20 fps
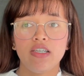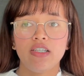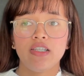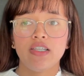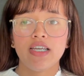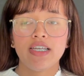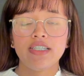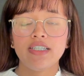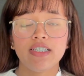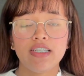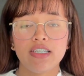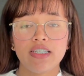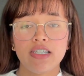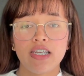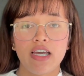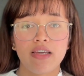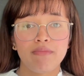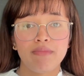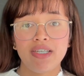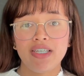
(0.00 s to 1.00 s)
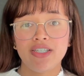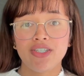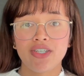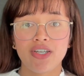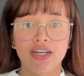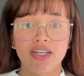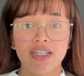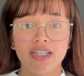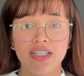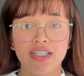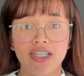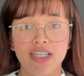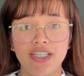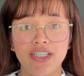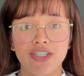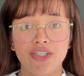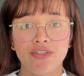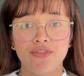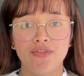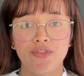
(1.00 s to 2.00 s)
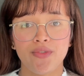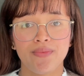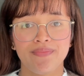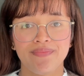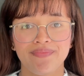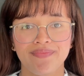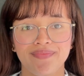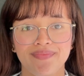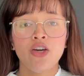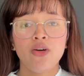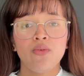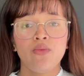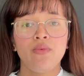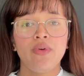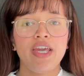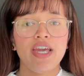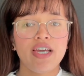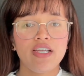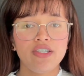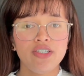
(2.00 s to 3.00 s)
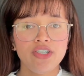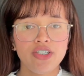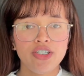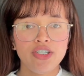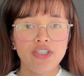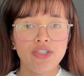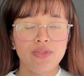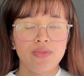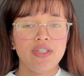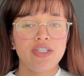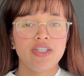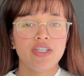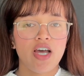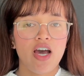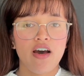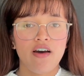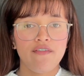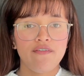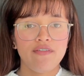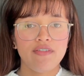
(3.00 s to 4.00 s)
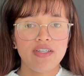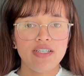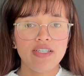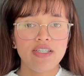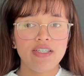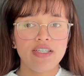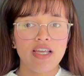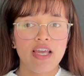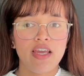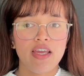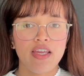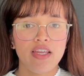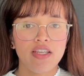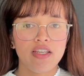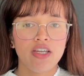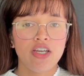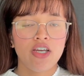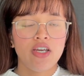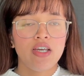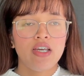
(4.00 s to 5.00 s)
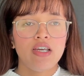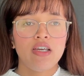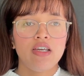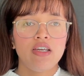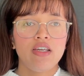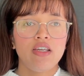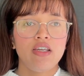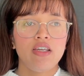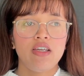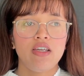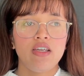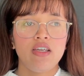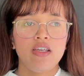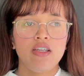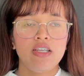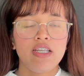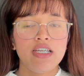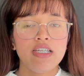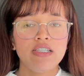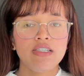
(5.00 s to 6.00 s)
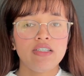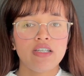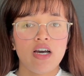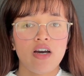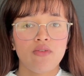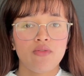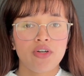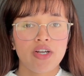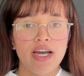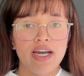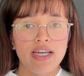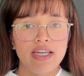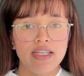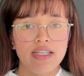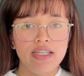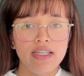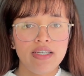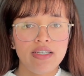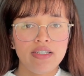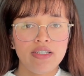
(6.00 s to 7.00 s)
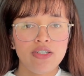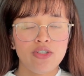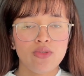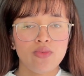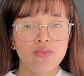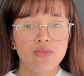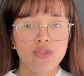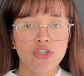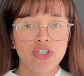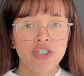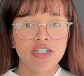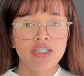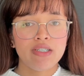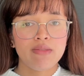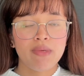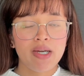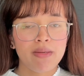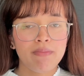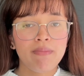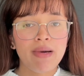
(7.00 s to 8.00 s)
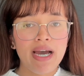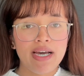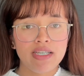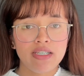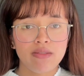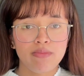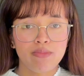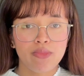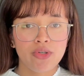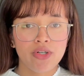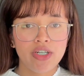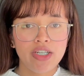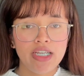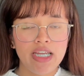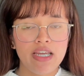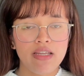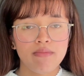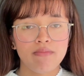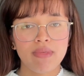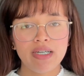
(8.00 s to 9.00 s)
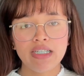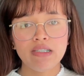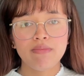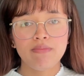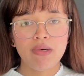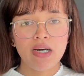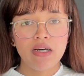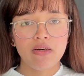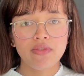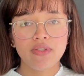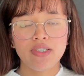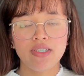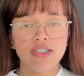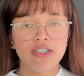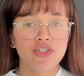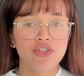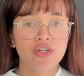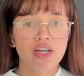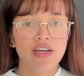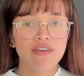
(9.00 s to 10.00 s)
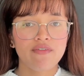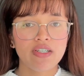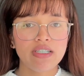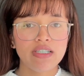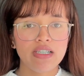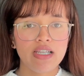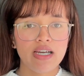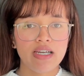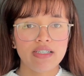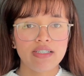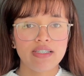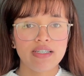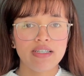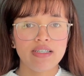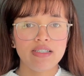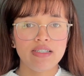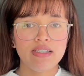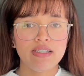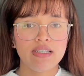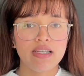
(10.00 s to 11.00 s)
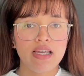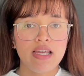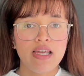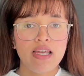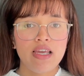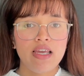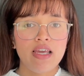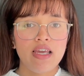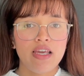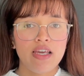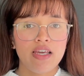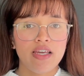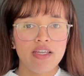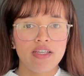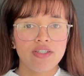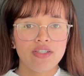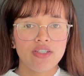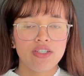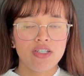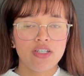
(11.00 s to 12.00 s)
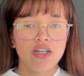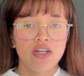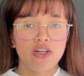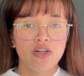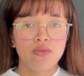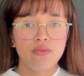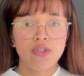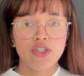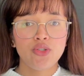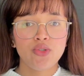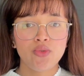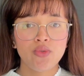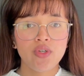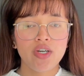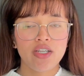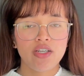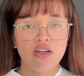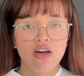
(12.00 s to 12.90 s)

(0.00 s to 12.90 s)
that's the time he started the interview. We entered to his office and he needs our IDs, which is my passport and my spouse, his driver's license. And we took an